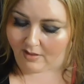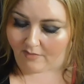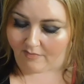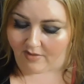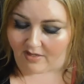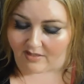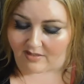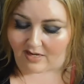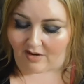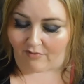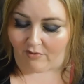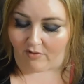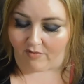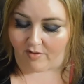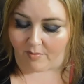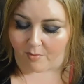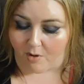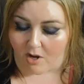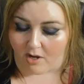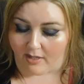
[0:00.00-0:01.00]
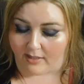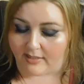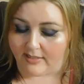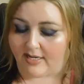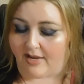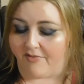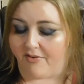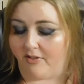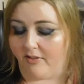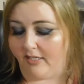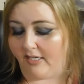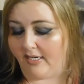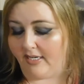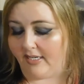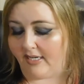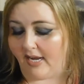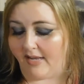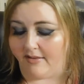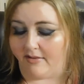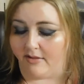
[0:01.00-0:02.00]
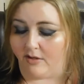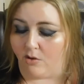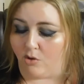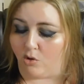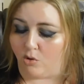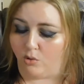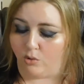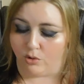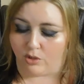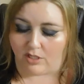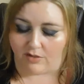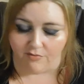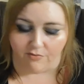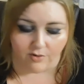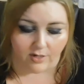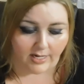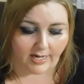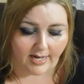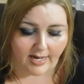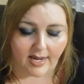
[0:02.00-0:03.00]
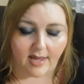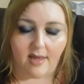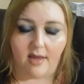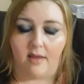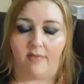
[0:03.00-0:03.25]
That several of the products definitely indicate that they're cruelty-free.